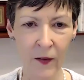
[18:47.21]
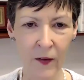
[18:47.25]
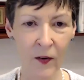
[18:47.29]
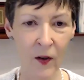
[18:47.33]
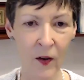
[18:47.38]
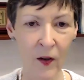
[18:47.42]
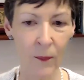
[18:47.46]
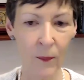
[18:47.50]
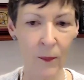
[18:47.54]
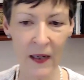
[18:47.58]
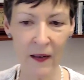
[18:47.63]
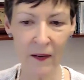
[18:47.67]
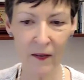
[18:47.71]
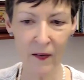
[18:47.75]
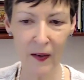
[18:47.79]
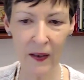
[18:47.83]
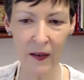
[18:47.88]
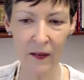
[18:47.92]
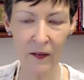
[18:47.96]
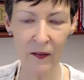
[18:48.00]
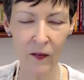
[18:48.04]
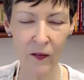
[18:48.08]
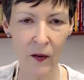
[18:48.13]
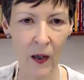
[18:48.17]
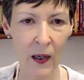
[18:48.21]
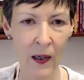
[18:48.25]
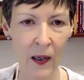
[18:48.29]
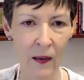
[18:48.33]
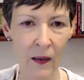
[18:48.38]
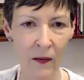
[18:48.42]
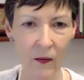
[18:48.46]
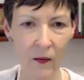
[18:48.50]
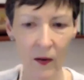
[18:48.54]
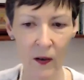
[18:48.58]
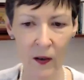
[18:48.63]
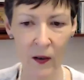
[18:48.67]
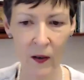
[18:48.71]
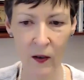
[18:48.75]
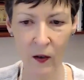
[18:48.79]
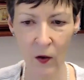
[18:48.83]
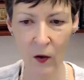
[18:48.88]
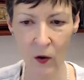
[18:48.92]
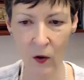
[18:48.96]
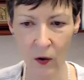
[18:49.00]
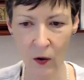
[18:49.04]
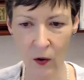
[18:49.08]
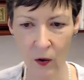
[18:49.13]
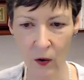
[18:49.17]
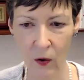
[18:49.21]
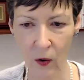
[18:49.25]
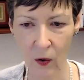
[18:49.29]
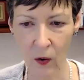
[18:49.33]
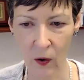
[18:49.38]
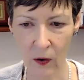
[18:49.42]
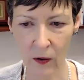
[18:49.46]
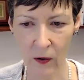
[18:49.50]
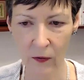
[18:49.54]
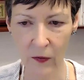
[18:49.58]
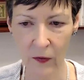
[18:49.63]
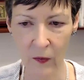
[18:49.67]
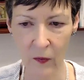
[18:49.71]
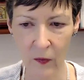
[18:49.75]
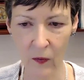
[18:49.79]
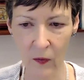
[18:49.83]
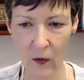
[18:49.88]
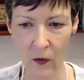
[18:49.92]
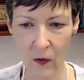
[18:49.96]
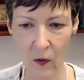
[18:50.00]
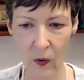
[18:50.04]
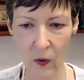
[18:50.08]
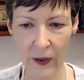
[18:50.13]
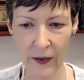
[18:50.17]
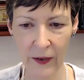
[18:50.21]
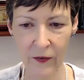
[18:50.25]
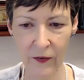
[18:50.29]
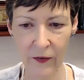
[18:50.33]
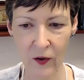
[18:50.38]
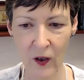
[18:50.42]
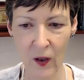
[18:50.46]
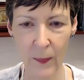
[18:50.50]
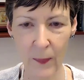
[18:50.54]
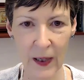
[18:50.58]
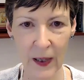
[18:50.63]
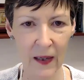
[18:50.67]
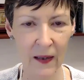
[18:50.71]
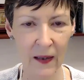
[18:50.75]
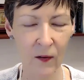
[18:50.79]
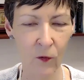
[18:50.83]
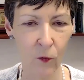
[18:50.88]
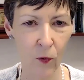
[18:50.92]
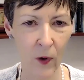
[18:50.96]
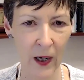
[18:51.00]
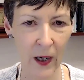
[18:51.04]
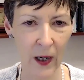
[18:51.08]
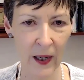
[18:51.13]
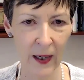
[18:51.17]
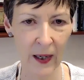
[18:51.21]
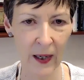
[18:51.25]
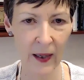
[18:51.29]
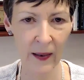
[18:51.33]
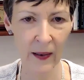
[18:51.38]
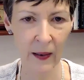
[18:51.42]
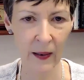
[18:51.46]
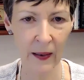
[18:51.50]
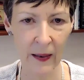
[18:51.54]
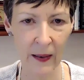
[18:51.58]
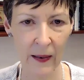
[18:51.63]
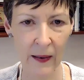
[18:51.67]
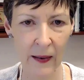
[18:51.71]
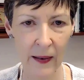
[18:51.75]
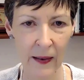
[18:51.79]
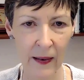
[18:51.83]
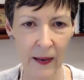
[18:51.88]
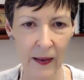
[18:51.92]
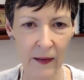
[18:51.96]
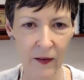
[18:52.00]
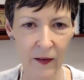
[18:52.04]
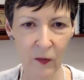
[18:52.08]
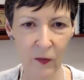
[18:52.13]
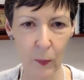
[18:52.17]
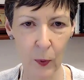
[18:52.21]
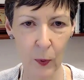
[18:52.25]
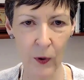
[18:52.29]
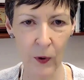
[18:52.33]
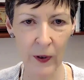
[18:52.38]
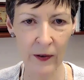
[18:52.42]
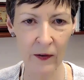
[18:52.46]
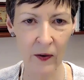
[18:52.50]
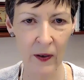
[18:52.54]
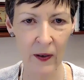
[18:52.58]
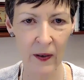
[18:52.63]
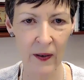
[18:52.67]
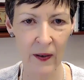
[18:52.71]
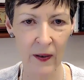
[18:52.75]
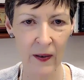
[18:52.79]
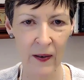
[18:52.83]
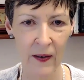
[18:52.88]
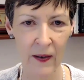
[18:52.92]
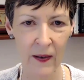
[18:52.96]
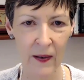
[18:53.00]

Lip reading: Now, does it make sense to answer Court's question about RAG at this point?